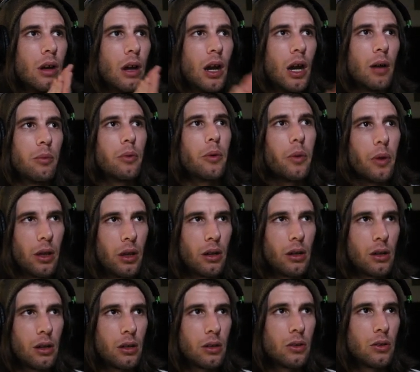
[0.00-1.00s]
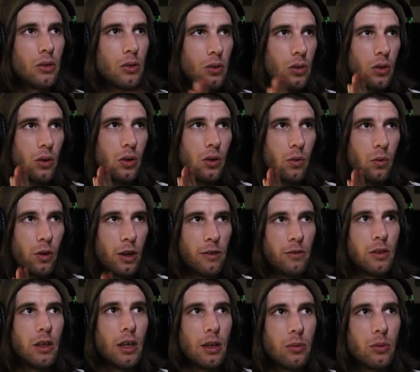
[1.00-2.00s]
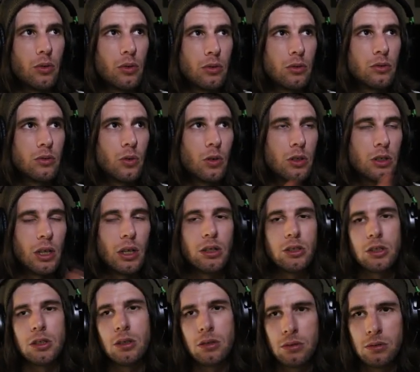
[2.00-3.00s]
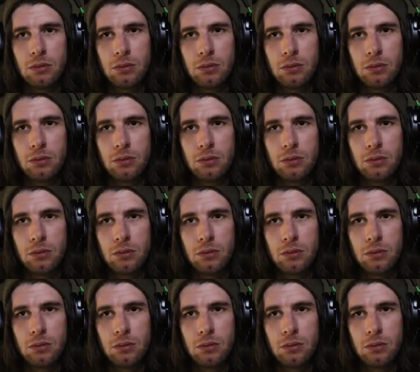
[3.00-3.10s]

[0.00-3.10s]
operator, or wavetable, or tension.